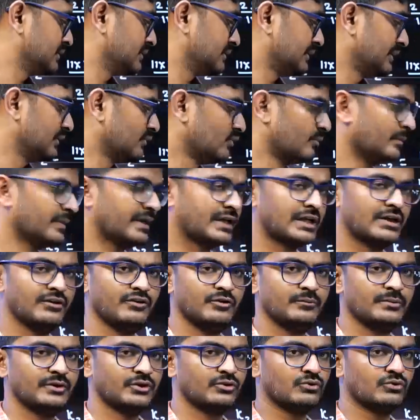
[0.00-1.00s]
Then omega
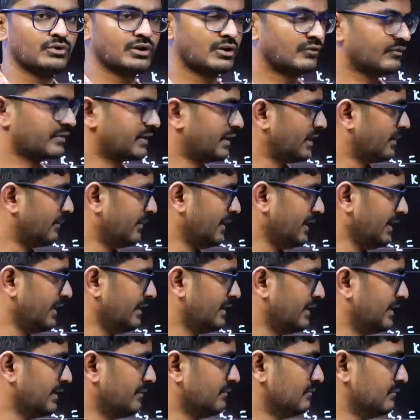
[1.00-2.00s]
will be root of K by
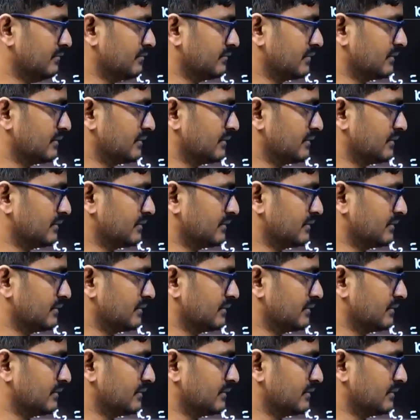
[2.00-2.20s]
M.